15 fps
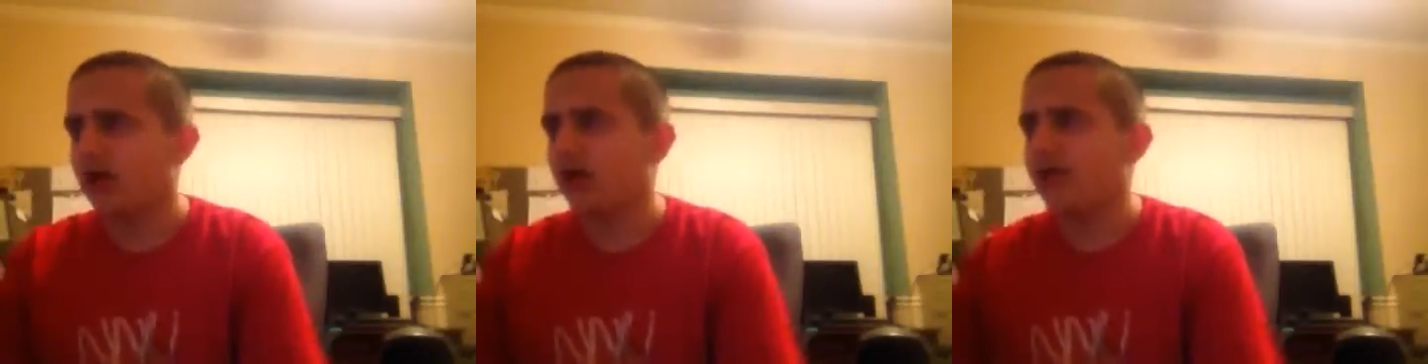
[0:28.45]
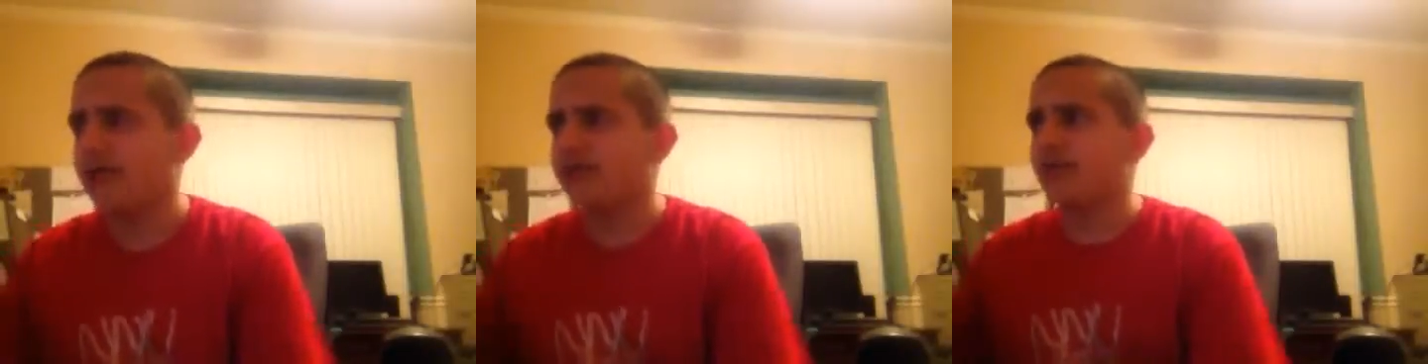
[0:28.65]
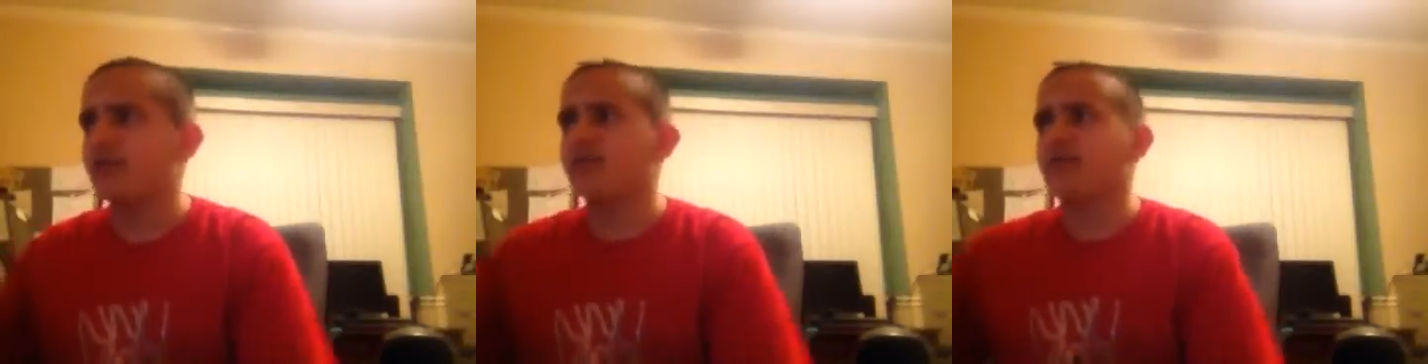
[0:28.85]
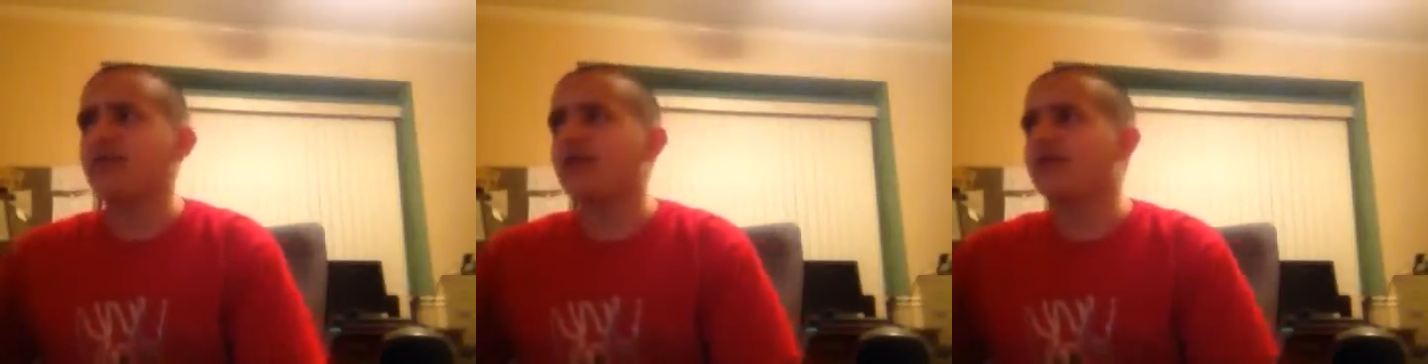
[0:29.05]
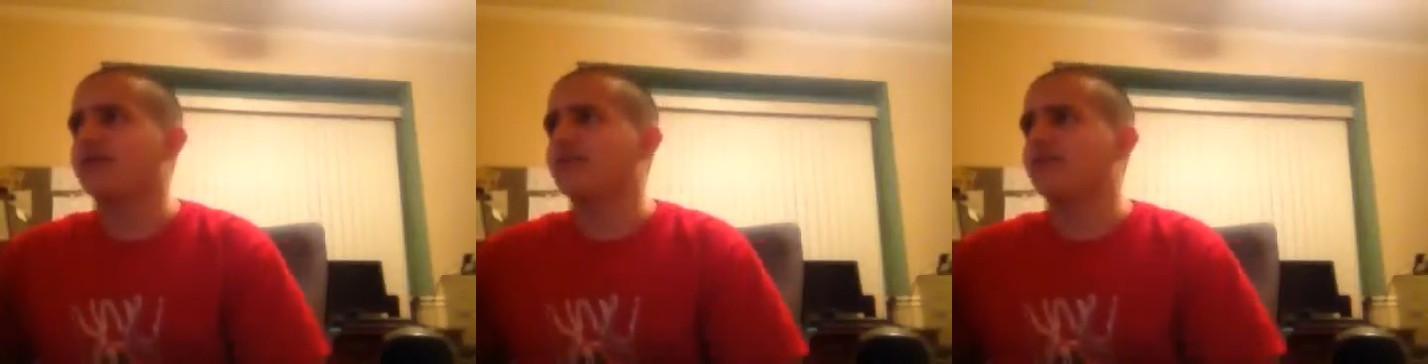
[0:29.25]
It was actually
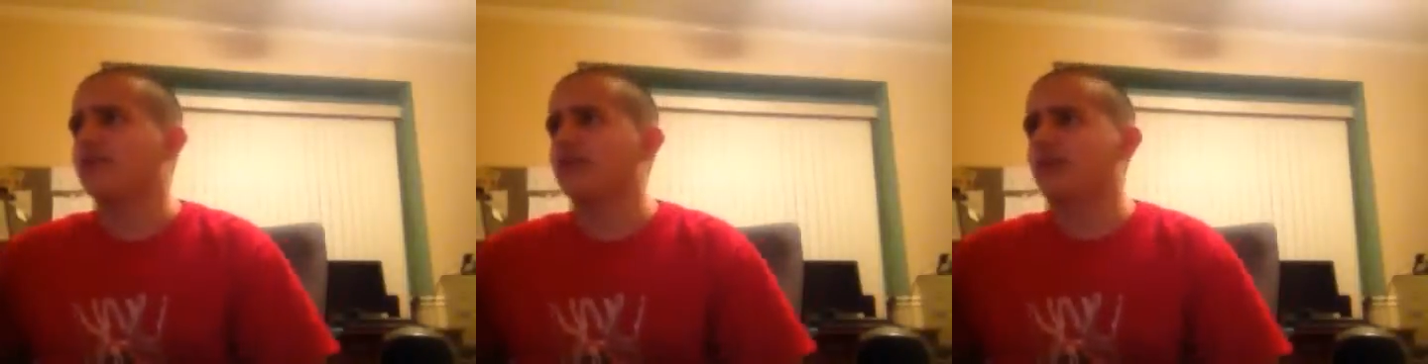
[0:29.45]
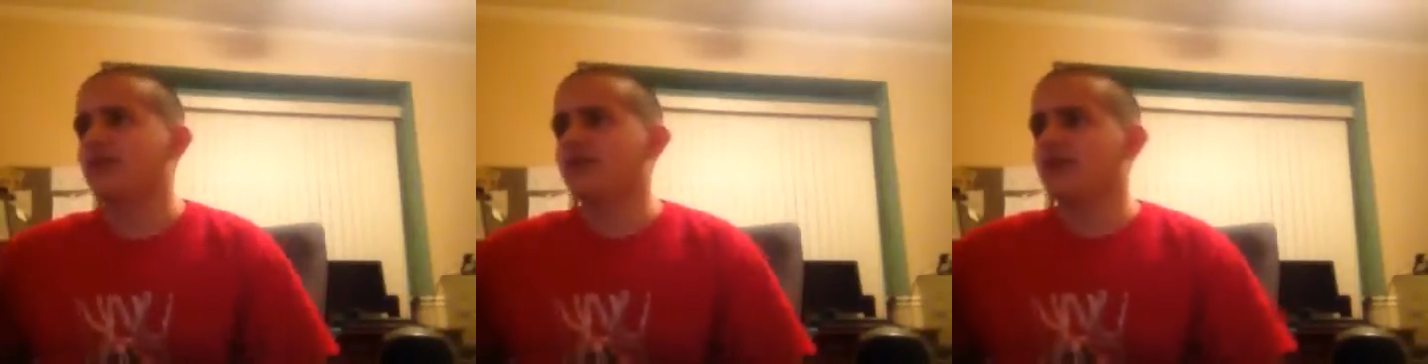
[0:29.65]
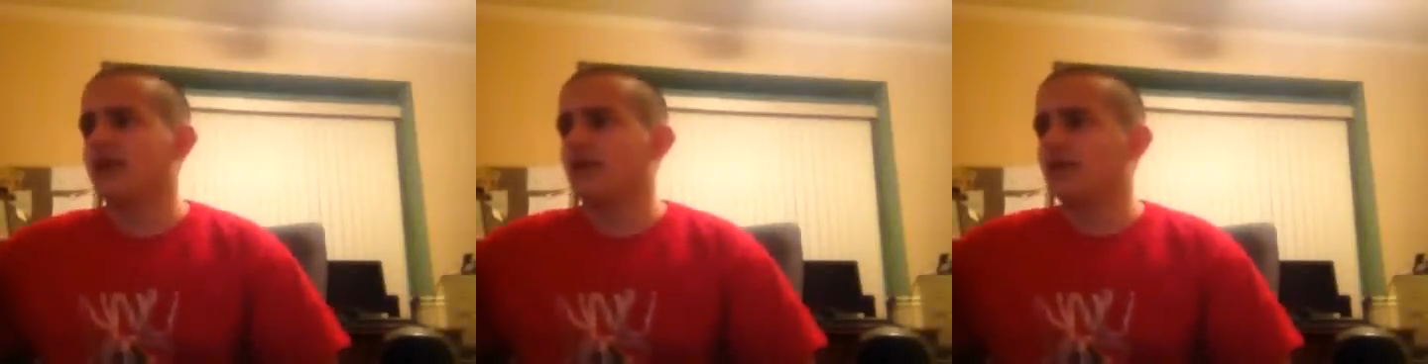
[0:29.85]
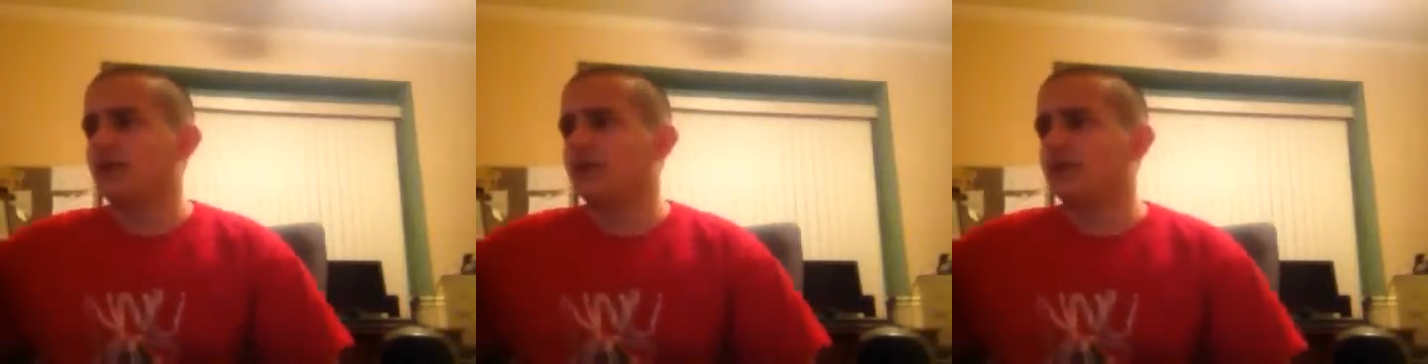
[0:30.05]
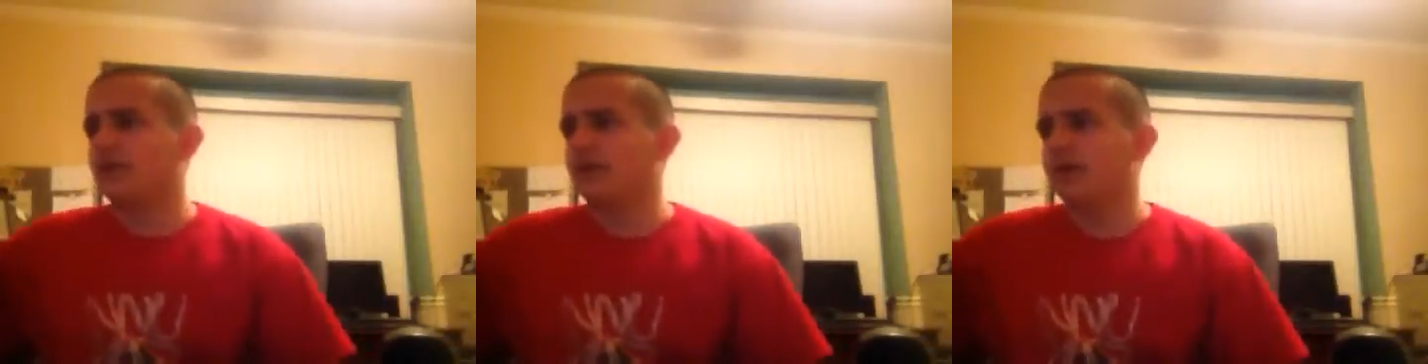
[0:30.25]
kind of
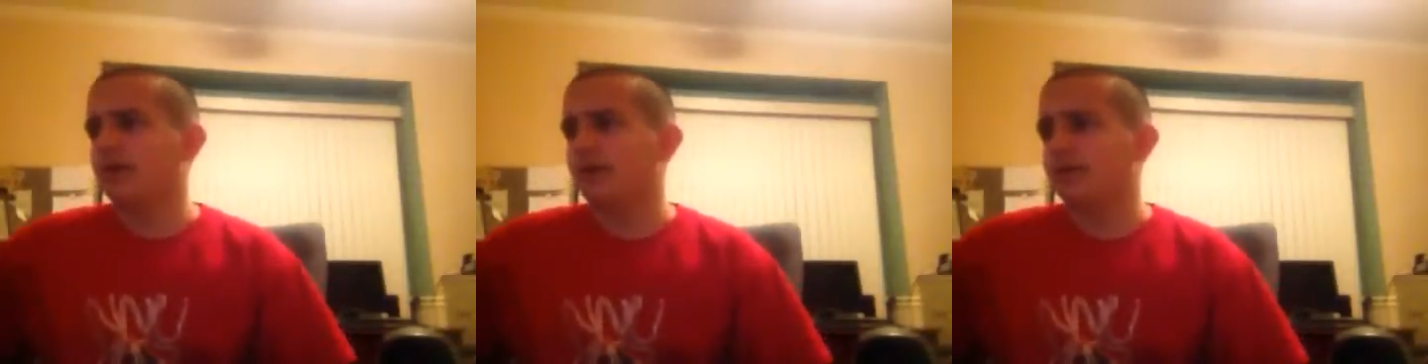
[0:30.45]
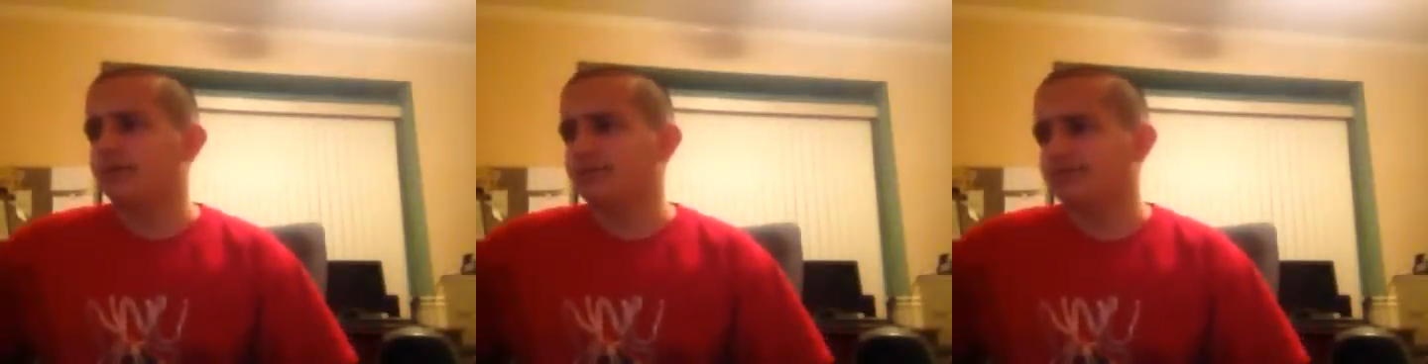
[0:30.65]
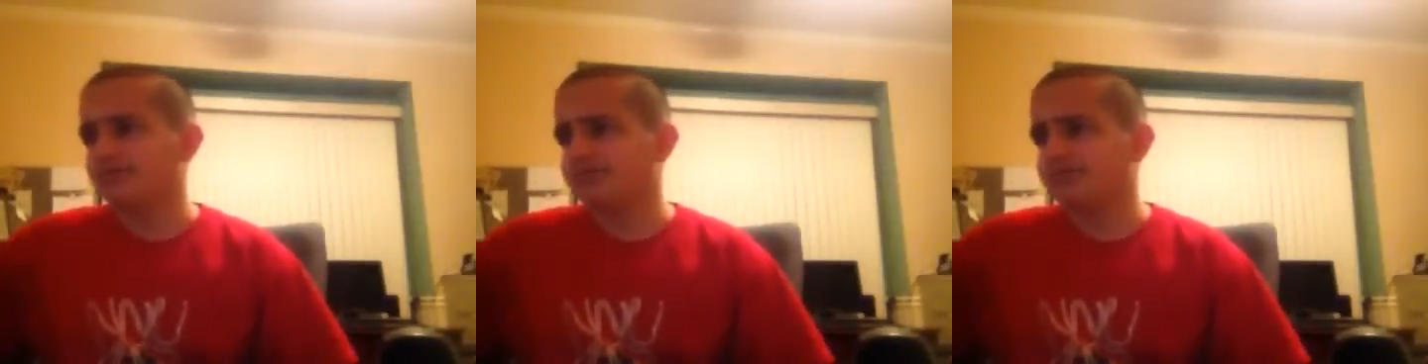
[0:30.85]
weird, but